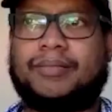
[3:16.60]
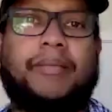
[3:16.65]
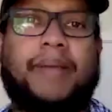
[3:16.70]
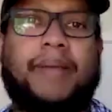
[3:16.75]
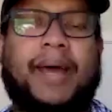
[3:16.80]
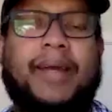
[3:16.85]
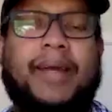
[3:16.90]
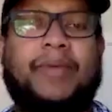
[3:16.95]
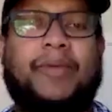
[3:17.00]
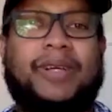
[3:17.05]

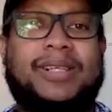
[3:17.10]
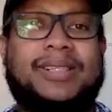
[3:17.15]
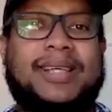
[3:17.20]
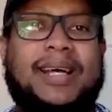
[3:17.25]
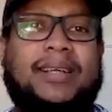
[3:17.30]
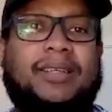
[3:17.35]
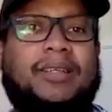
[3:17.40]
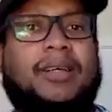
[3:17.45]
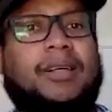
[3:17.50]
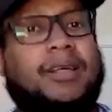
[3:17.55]
Manny, what does
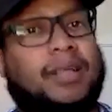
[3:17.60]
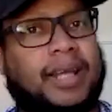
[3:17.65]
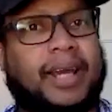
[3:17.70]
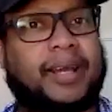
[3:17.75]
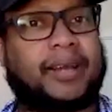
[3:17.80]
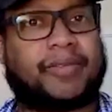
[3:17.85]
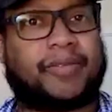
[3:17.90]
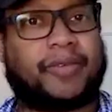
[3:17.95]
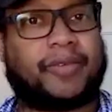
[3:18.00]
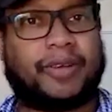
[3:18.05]
that look
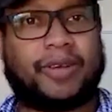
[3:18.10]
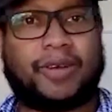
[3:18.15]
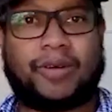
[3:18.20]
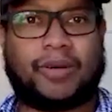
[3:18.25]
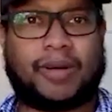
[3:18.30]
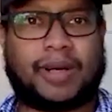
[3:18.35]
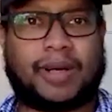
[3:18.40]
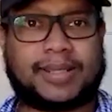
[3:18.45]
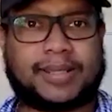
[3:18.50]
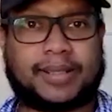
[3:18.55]
like for
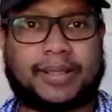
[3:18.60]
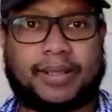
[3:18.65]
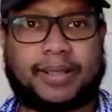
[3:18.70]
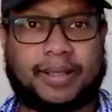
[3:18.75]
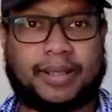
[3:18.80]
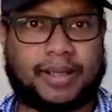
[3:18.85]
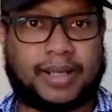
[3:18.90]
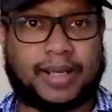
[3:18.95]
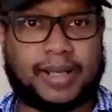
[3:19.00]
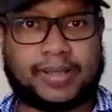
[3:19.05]
you as
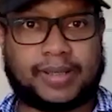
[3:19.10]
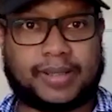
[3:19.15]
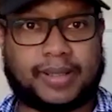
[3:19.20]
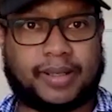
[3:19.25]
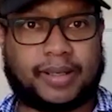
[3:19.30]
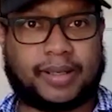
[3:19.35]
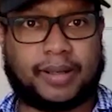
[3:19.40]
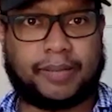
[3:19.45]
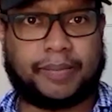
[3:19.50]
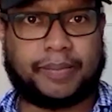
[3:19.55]
a
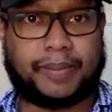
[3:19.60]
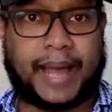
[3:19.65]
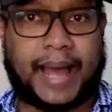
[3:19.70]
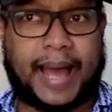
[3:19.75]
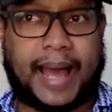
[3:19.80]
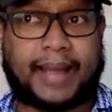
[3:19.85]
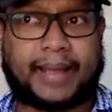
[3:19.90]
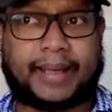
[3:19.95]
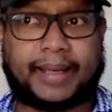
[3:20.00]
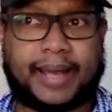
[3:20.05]

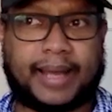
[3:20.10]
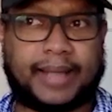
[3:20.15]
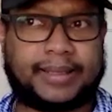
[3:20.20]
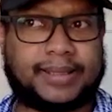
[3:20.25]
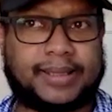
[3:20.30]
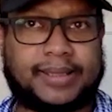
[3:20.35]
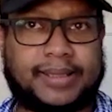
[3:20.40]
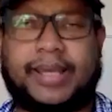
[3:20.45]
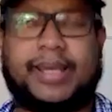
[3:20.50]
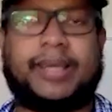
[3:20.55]
Black
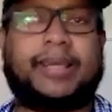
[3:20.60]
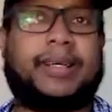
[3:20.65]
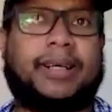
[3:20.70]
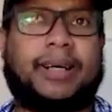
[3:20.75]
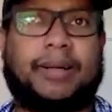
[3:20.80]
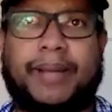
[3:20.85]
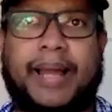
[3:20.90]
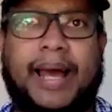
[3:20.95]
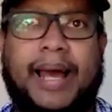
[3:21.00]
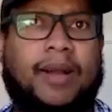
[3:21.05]
entertainer,
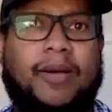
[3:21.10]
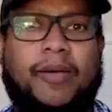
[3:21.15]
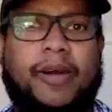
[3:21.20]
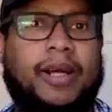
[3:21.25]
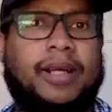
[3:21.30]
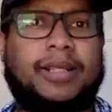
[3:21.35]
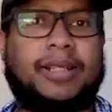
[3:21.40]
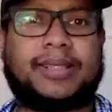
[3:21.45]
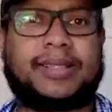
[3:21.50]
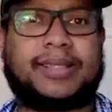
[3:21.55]
a Black queer
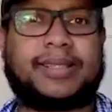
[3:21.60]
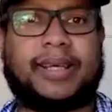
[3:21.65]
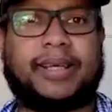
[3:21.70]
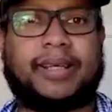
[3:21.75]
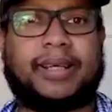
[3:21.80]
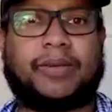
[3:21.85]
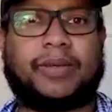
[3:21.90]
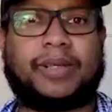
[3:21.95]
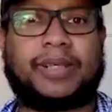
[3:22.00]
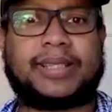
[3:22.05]

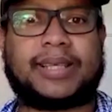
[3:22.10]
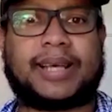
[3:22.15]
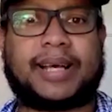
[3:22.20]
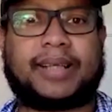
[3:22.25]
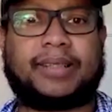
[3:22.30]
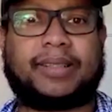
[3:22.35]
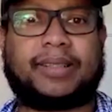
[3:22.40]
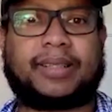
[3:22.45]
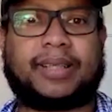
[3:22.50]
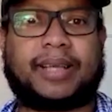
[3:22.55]
entertainer? What does that
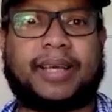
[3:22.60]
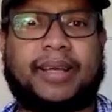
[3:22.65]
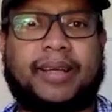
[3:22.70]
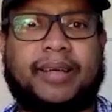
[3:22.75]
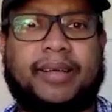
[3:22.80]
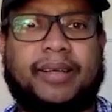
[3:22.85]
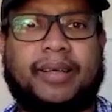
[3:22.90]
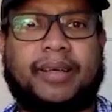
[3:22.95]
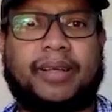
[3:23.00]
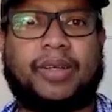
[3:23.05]
look like
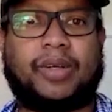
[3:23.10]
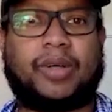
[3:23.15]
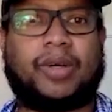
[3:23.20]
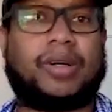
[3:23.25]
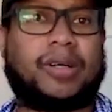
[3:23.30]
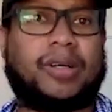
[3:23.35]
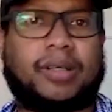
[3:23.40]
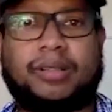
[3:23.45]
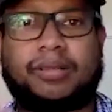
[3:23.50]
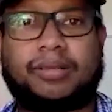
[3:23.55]
in
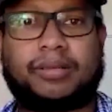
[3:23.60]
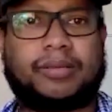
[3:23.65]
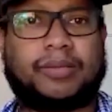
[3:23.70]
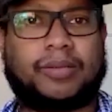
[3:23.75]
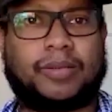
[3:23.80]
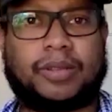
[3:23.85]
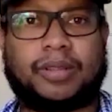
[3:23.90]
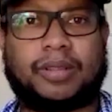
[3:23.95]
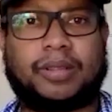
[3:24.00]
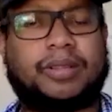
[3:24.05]
your
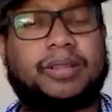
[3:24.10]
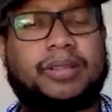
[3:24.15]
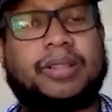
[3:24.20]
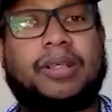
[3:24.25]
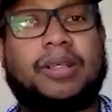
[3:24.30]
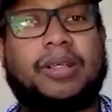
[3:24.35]
world?